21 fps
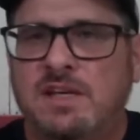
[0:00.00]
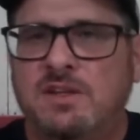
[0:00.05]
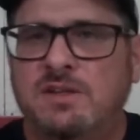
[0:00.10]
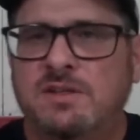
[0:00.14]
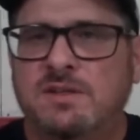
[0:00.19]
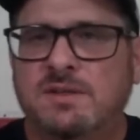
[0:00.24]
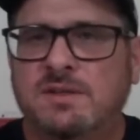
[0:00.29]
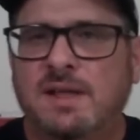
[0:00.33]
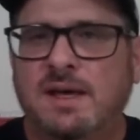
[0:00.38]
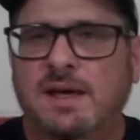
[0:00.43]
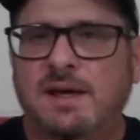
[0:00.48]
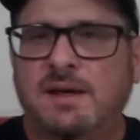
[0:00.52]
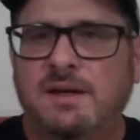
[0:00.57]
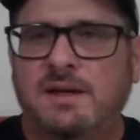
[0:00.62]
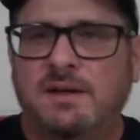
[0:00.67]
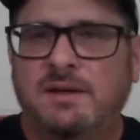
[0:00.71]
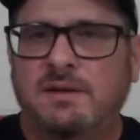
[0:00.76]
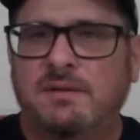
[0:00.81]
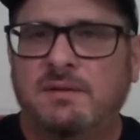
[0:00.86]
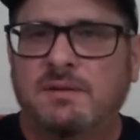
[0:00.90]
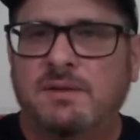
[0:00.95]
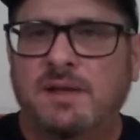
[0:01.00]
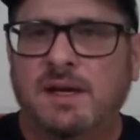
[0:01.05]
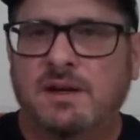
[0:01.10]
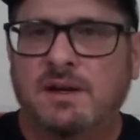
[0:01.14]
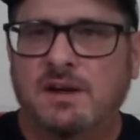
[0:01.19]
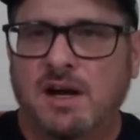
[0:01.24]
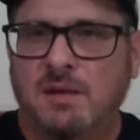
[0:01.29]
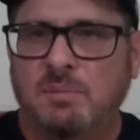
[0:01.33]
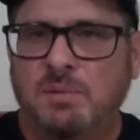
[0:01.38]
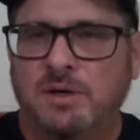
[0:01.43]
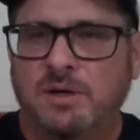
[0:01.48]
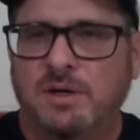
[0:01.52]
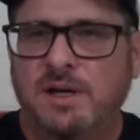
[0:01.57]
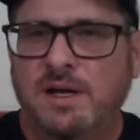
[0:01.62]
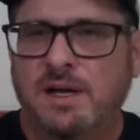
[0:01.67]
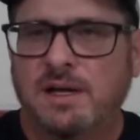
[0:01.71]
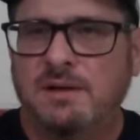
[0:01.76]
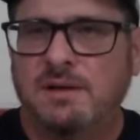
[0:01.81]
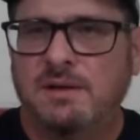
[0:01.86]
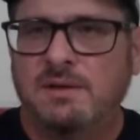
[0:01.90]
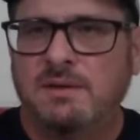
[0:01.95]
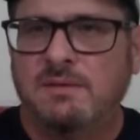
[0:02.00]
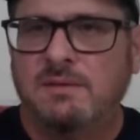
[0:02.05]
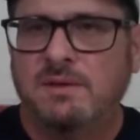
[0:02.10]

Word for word: uses that uh, that copper gun,